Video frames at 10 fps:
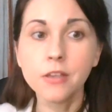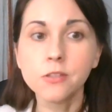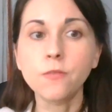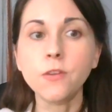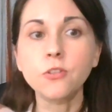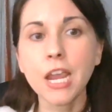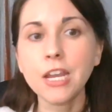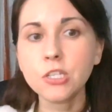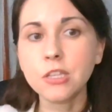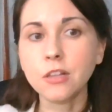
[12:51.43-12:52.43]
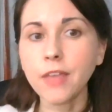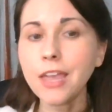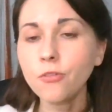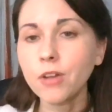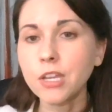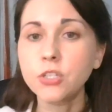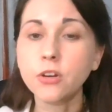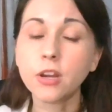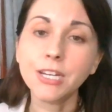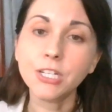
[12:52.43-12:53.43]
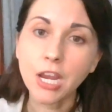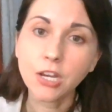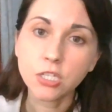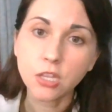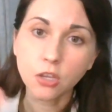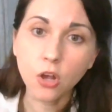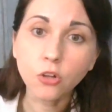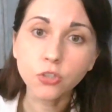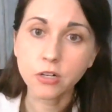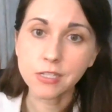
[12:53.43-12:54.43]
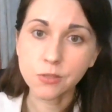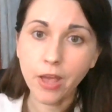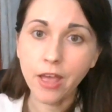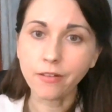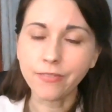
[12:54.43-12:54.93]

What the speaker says: So if you change the language, you're going to change the culture as well.